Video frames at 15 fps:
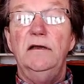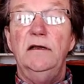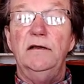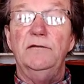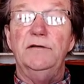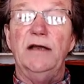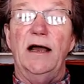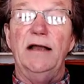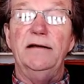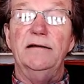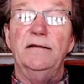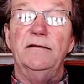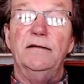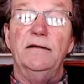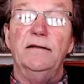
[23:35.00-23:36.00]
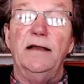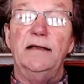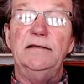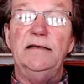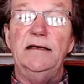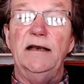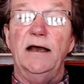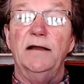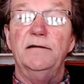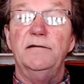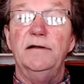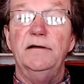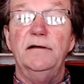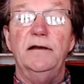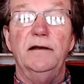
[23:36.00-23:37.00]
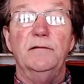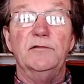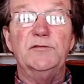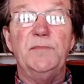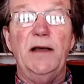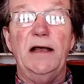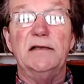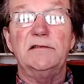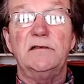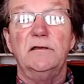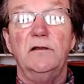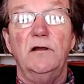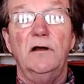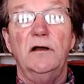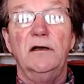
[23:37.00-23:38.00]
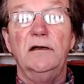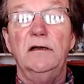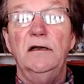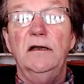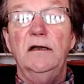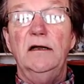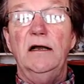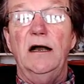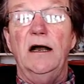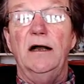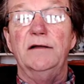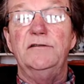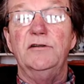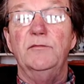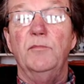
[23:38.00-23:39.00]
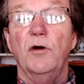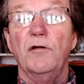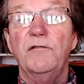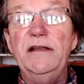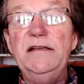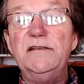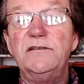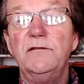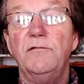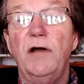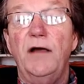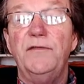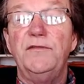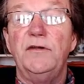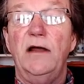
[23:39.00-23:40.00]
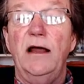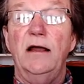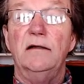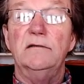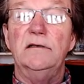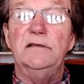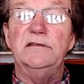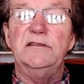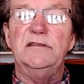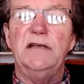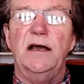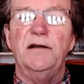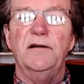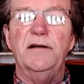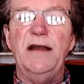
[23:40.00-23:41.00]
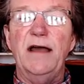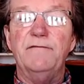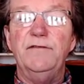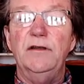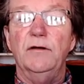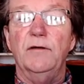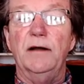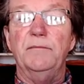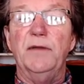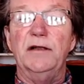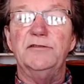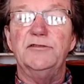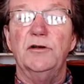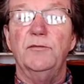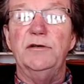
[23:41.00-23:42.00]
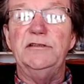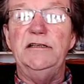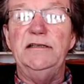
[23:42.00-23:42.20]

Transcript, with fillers: who died in 1900, and it was passed along to Maurice de Rothschild, his son or nephew, I'm not sure which.